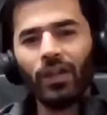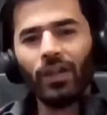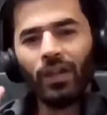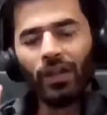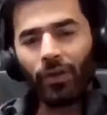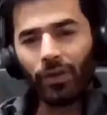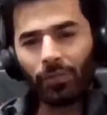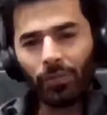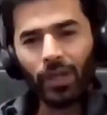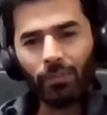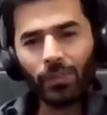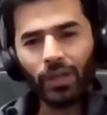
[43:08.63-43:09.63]
I want to
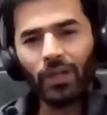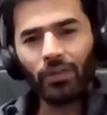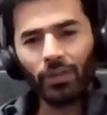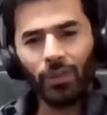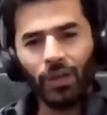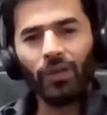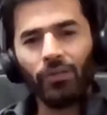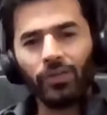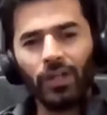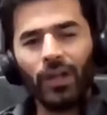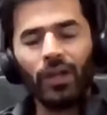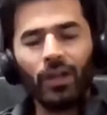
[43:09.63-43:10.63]
make money. I want to pay off this
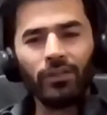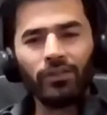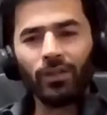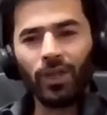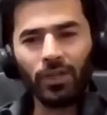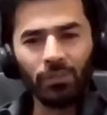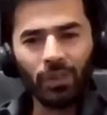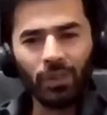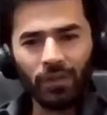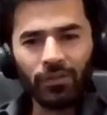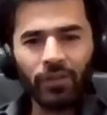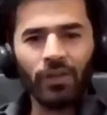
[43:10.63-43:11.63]
debt so I can
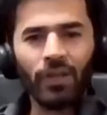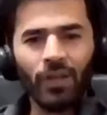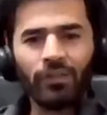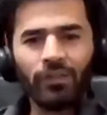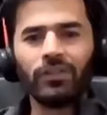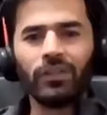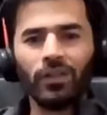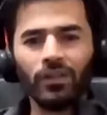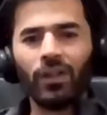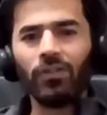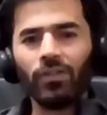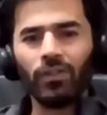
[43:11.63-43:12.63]
be free every single
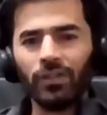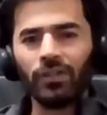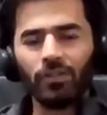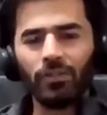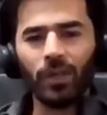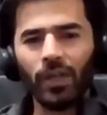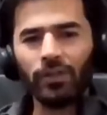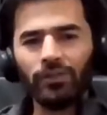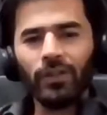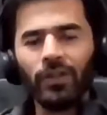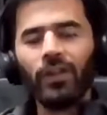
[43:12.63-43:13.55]
day for the rest of my life.